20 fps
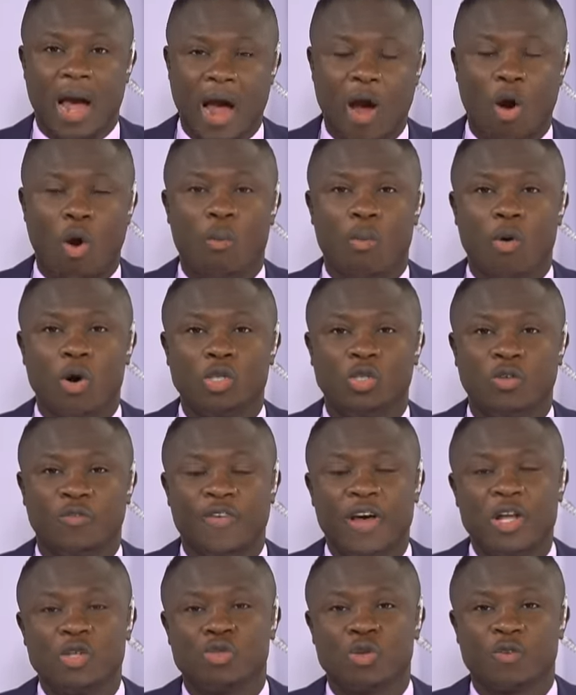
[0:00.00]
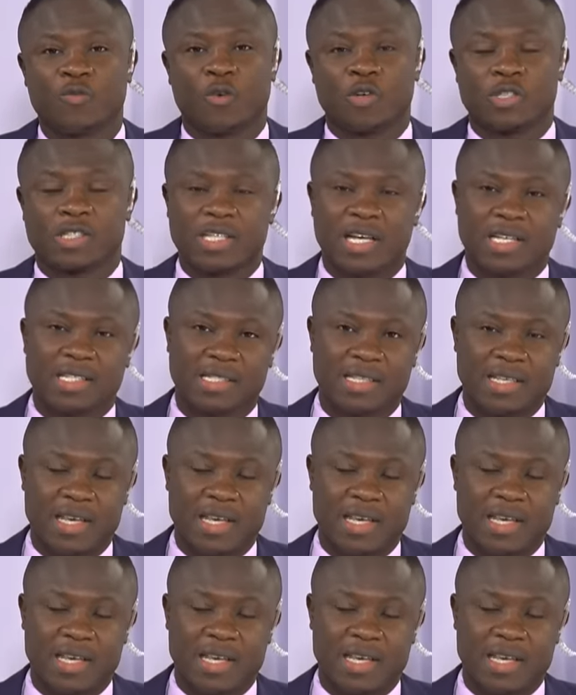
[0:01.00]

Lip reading: obo Juventus for 6